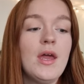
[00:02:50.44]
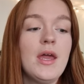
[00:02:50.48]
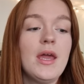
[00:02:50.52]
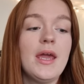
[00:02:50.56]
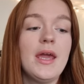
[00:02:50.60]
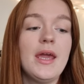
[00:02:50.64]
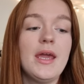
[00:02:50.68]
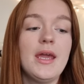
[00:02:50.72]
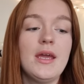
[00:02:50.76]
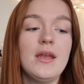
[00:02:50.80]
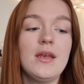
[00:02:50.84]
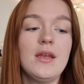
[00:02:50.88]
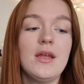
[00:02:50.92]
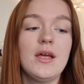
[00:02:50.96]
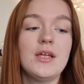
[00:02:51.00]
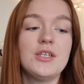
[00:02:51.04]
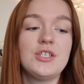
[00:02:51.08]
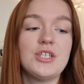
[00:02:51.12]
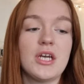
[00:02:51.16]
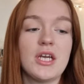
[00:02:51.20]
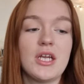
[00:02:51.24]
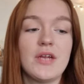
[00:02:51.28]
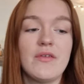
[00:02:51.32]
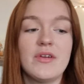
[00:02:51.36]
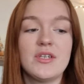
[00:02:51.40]
In
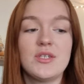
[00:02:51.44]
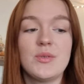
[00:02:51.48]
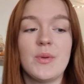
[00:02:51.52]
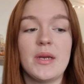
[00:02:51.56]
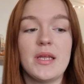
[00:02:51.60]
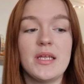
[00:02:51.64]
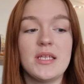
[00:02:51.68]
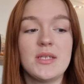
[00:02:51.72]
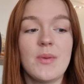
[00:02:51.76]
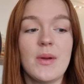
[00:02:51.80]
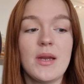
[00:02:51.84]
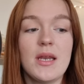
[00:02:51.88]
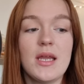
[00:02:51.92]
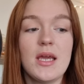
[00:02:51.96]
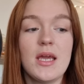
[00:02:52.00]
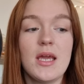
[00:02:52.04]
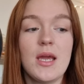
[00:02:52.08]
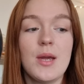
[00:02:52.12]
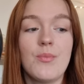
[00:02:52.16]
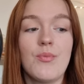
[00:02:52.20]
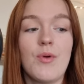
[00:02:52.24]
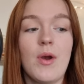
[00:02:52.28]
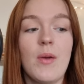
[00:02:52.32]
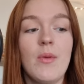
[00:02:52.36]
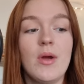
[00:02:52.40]
January
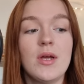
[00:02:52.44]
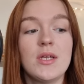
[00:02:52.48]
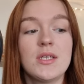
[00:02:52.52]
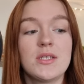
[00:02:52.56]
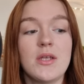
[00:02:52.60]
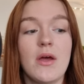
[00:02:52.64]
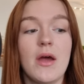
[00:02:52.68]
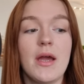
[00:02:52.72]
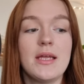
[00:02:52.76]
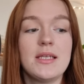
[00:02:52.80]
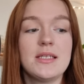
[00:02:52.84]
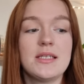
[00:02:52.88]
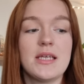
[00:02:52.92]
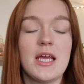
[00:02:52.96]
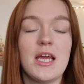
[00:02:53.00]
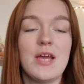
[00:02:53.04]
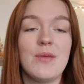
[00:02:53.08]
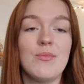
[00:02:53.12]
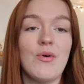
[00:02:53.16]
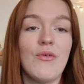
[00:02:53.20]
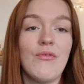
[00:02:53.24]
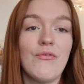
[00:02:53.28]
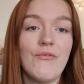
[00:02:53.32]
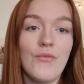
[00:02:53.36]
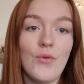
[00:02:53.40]
2020, Prema signed
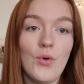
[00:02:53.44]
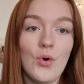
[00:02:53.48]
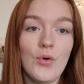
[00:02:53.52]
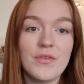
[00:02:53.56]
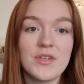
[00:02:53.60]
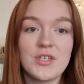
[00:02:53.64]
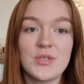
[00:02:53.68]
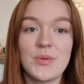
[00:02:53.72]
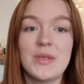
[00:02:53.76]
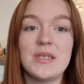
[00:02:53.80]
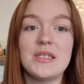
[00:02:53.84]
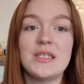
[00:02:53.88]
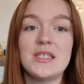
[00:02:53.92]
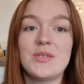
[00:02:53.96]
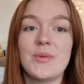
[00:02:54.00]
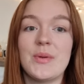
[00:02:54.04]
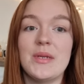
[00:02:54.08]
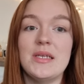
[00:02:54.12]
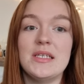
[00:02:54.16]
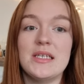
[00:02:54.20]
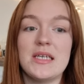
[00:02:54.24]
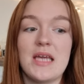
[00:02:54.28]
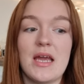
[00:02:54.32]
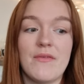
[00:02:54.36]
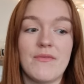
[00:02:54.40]
him for the
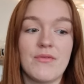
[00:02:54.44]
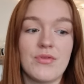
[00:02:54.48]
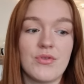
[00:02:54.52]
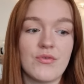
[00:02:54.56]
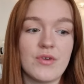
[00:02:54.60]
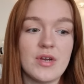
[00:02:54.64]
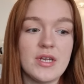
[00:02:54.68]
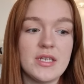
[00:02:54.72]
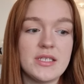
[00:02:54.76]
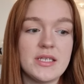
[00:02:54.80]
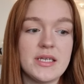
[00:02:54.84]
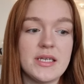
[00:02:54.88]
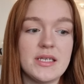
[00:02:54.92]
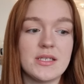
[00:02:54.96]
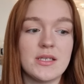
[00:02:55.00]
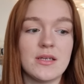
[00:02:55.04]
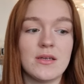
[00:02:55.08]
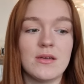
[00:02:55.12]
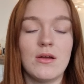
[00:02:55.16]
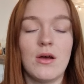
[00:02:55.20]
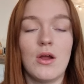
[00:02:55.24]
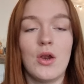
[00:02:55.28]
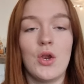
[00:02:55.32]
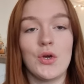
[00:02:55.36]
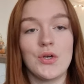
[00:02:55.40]
2020 F3
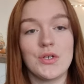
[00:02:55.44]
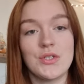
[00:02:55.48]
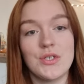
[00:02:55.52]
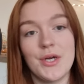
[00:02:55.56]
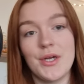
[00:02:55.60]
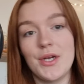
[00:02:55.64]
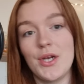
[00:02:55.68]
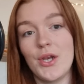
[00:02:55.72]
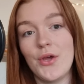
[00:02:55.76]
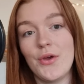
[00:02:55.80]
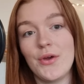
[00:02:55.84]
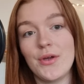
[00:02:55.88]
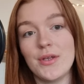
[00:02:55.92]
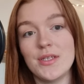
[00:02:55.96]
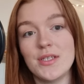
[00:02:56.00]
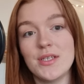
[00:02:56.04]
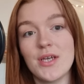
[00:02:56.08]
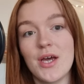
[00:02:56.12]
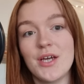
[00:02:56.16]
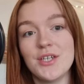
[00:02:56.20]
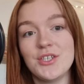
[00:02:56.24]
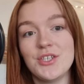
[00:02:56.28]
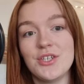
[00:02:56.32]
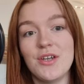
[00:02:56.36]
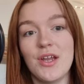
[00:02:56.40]
season alongside Logan
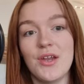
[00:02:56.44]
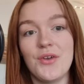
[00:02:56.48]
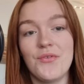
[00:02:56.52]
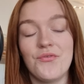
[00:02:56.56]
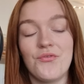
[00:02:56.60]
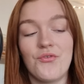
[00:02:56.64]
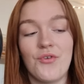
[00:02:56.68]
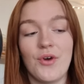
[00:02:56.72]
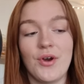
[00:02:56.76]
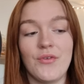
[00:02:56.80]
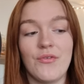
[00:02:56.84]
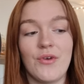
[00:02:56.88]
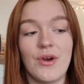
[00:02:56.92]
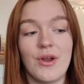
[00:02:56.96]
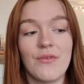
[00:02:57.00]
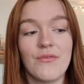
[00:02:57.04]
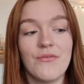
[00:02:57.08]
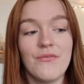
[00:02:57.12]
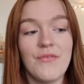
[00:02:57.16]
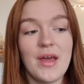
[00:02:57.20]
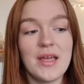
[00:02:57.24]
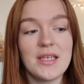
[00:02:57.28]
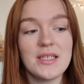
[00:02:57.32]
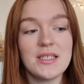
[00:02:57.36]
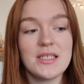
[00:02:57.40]
Sargeant and Frederick
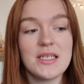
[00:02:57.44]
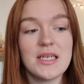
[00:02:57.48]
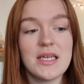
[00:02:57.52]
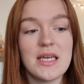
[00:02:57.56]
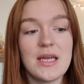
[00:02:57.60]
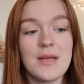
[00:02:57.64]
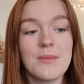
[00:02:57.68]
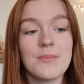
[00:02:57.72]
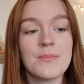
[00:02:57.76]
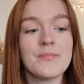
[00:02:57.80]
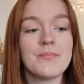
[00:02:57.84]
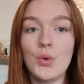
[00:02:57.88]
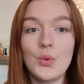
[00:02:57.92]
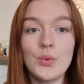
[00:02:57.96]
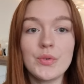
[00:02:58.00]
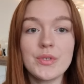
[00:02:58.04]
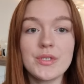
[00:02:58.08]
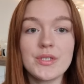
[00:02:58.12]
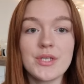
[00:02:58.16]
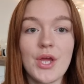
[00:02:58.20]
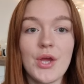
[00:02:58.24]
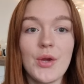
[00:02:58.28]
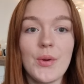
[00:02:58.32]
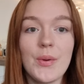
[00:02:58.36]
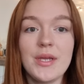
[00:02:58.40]
Vesti.
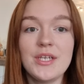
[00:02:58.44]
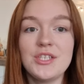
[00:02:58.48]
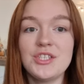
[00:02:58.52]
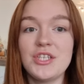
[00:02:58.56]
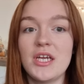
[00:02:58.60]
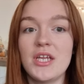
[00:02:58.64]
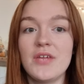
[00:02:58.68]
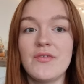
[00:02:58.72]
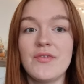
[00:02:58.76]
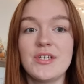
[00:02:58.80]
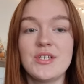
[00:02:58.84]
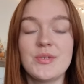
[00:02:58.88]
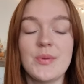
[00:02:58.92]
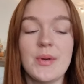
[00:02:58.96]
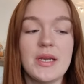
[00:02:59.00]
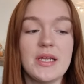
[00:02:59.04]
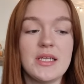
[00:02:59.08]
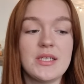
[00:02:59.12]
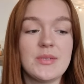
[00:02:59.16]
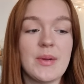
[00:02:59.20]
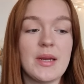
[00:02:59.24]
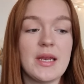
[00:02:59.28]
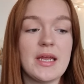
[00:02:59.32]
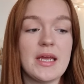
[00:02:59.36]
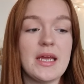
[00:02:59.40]
Also in January
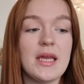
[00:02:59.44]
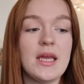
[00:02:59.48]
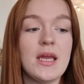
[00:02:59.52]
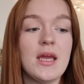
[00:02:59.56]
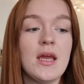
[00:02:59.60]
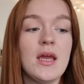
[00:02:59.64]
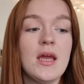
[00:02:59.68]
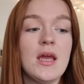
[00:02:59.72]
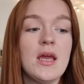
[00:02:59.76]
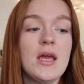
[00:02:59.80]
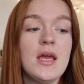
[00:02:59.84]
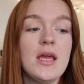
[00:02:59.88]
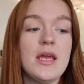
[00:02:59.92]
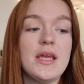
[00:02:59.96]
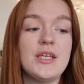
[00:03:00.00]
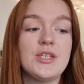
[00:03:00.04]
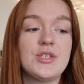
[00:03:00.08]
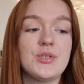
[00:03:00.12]
2020, he